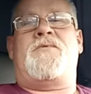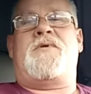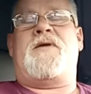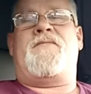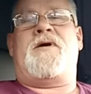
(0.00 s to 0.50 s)

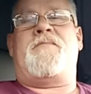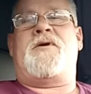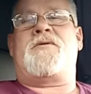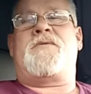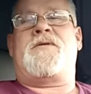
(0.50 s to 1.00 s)
will have
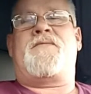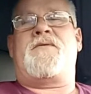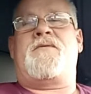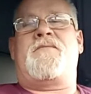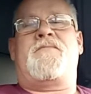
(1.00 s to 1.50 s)
nightmares with
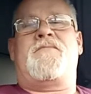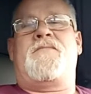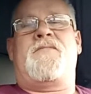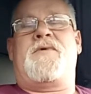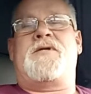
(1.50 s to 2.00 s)
for
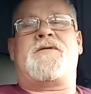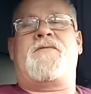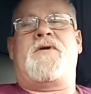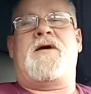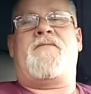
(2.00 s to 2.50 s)
the rest of
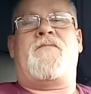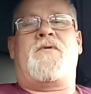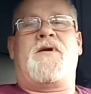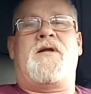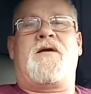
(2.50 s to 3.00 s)
her life,
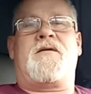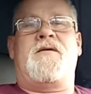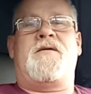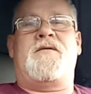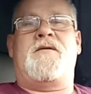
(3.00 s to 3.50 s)
more than
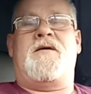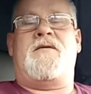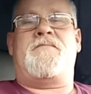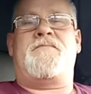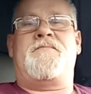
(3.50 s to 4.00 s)
likely.
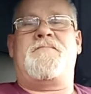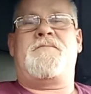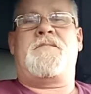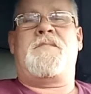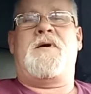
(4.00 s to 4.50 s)

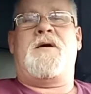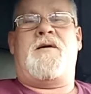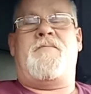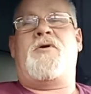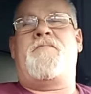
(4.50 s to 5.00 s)

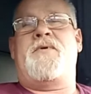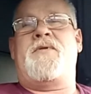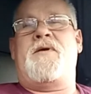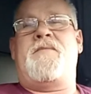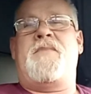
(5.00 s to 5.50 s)
I'm
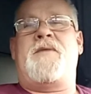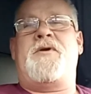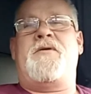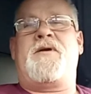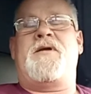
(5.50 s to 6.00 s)
hoping that
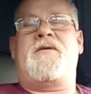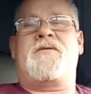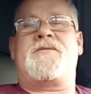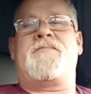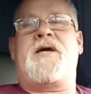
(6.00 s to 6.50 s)
maybe you're getting
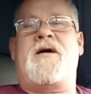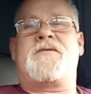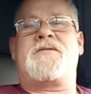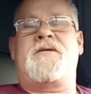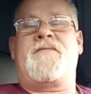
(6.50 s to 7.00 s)
her some
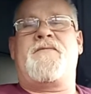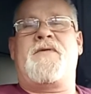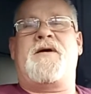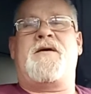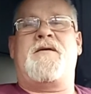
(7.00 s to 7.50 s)
counseling for
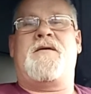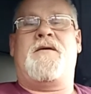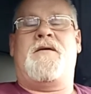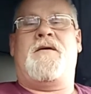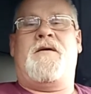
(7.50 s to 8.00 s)
that.
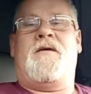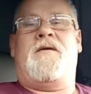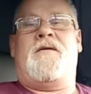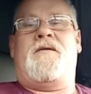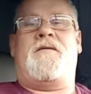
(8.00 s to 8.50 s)

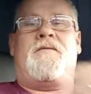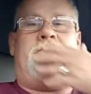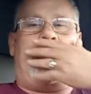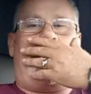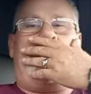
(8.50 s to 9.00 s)
You know,